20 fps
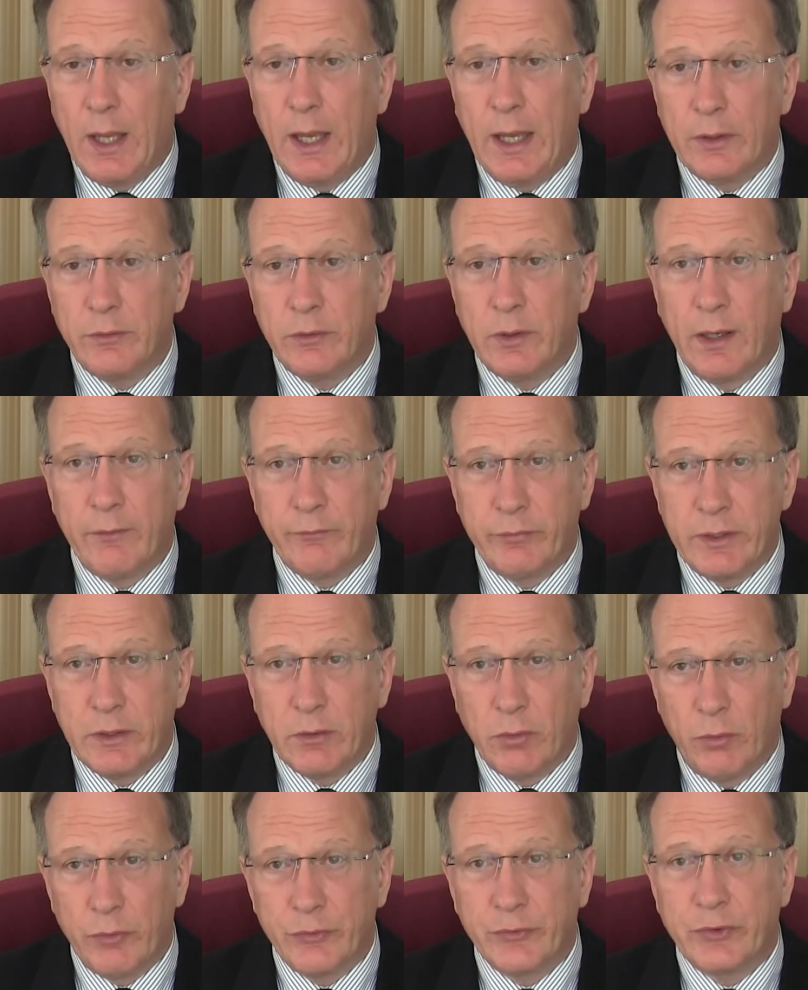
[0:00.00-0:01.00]
and you have
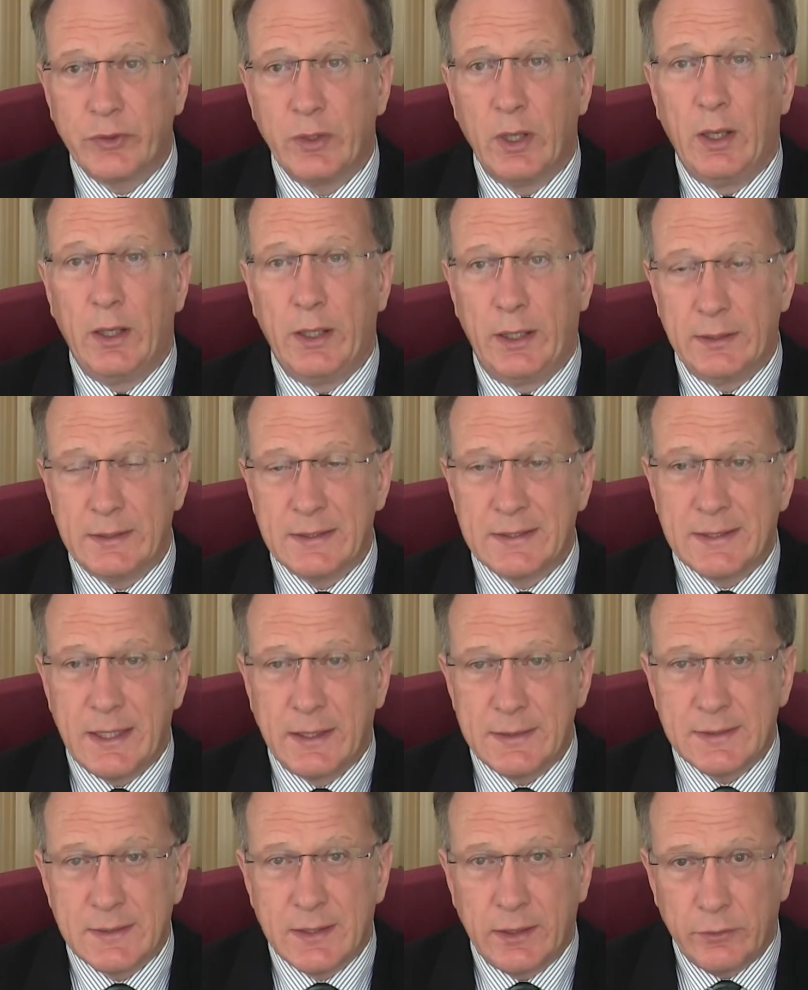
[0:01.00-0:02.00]
recourse in the
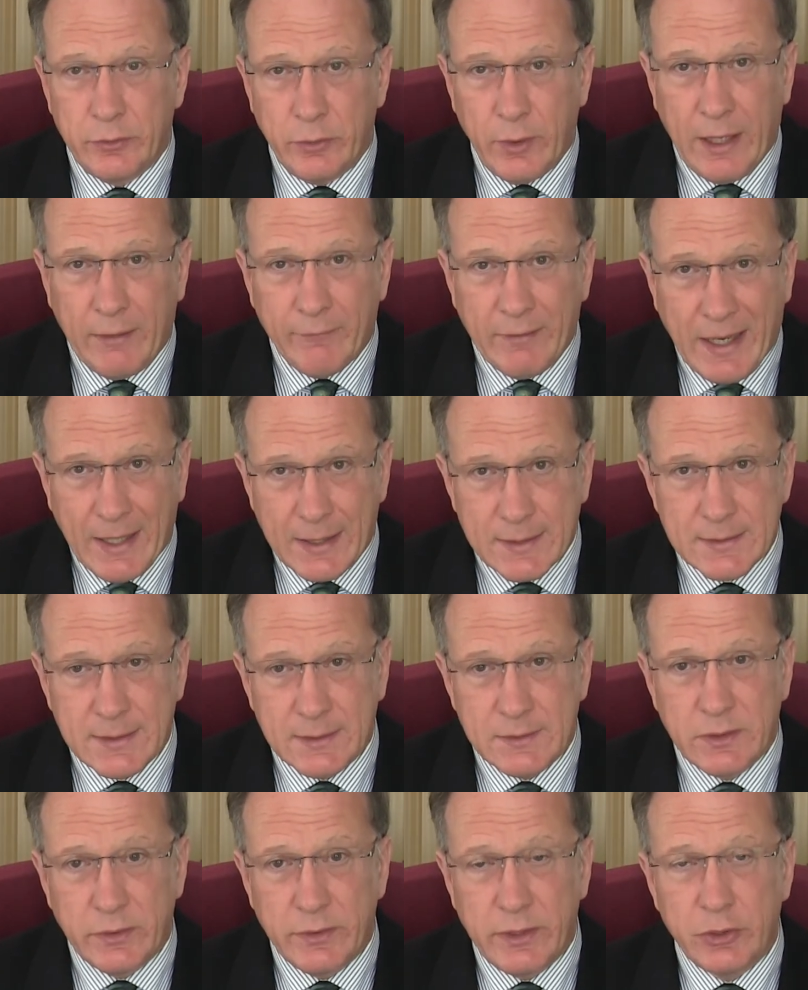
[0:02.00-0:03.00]
sense that you have
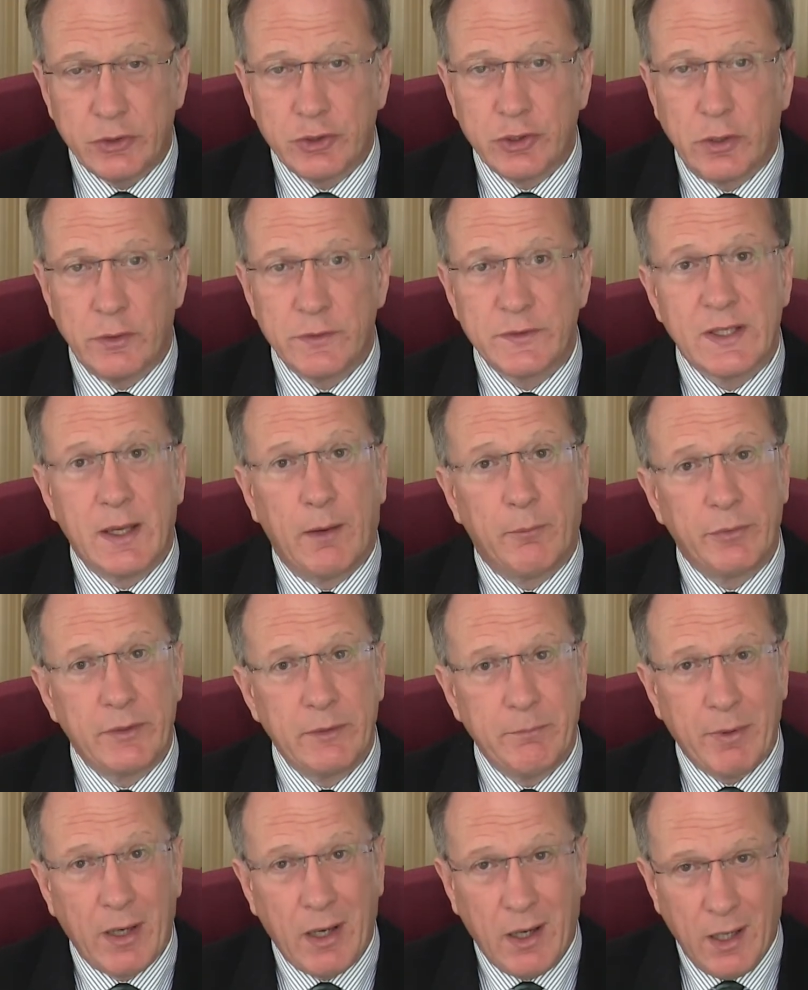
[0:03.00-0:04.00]
access to the insurance
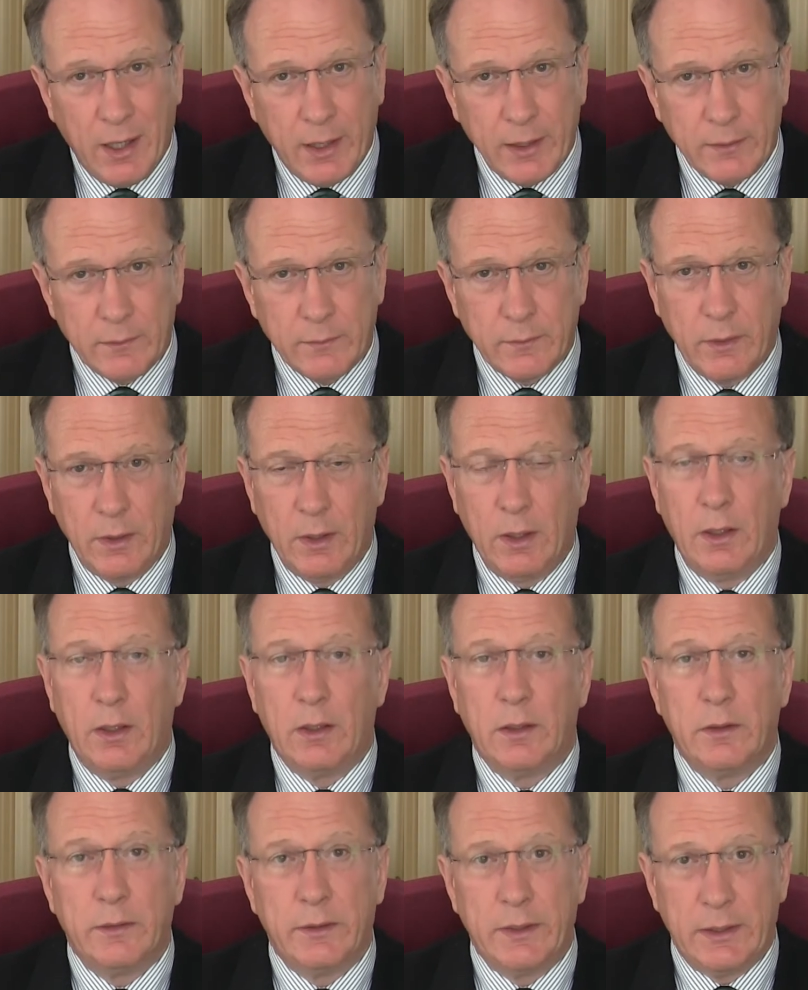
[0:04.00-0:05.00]
company behind
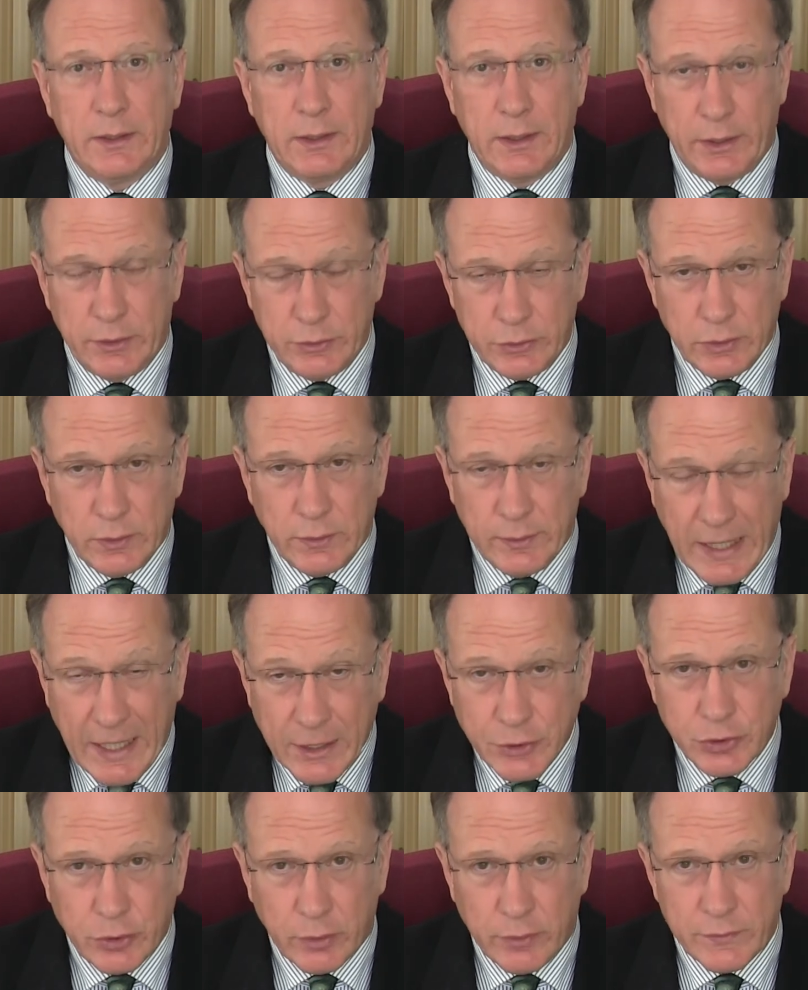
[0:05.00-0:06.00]
the
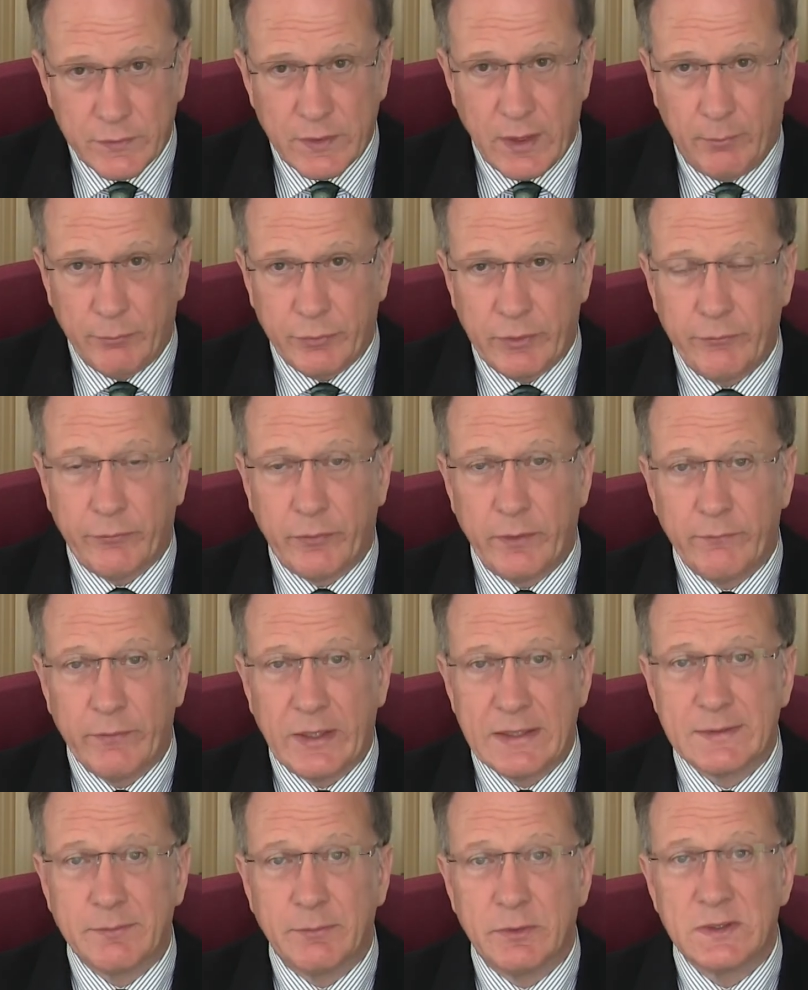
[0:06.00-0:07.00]
assurance company for
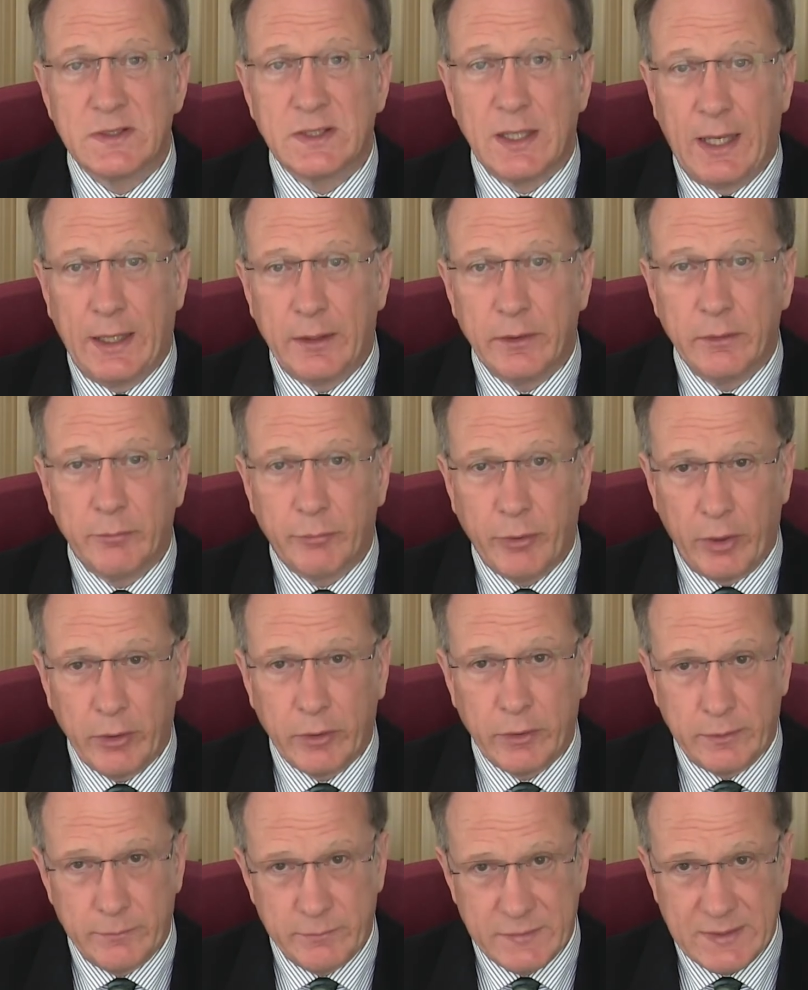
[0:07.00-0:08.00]
investments and the
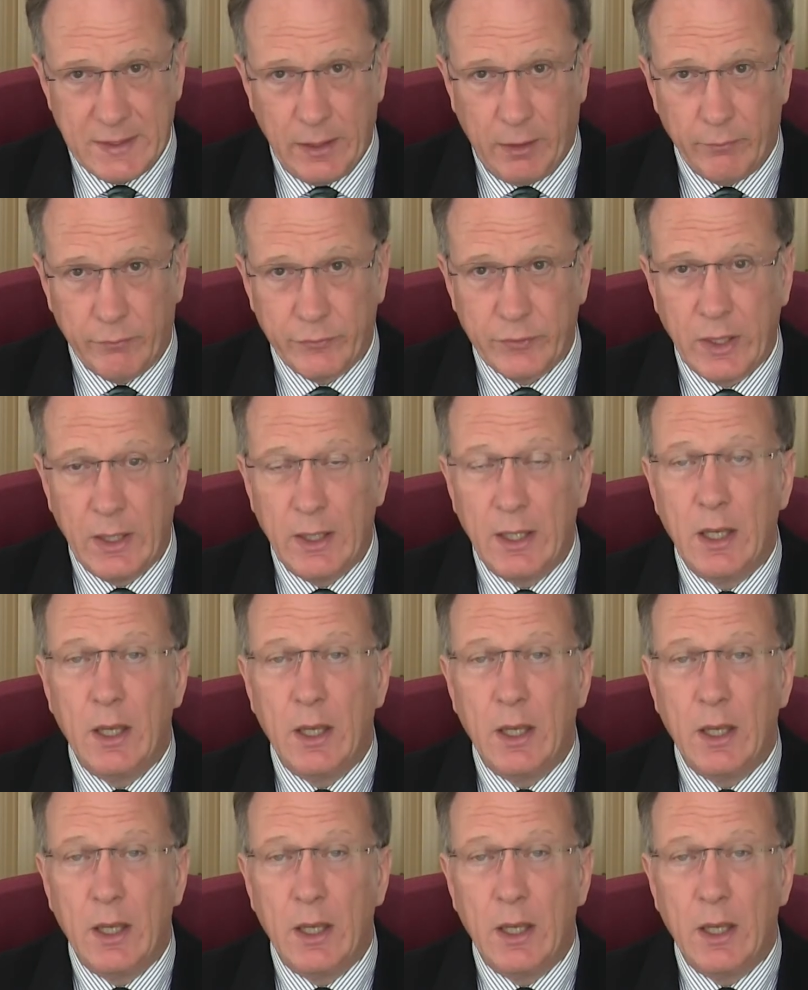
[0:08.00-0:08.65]
broker themselves.